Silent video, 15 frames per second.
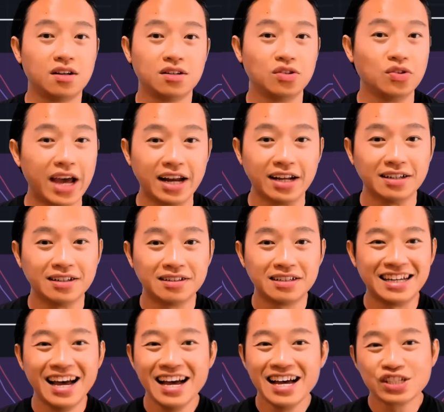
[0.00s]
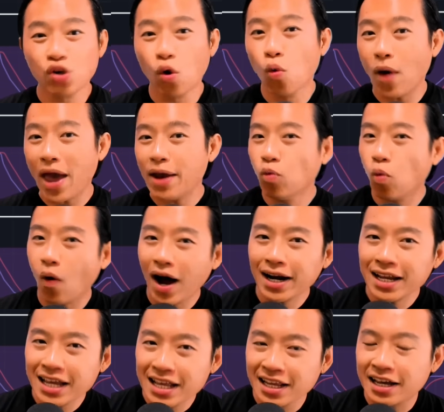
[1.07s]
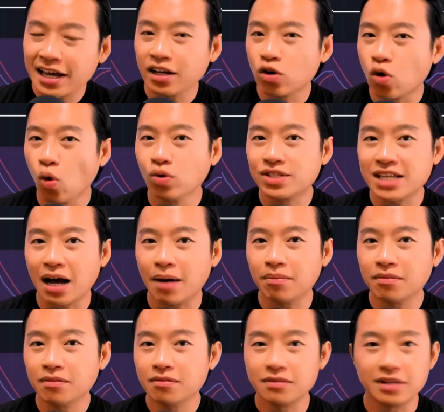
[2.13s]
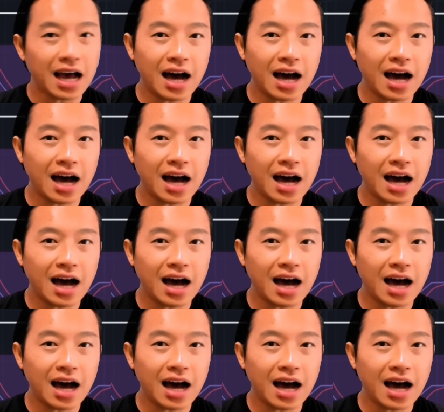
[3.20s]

together. Yeah. So when one indicator goes up, the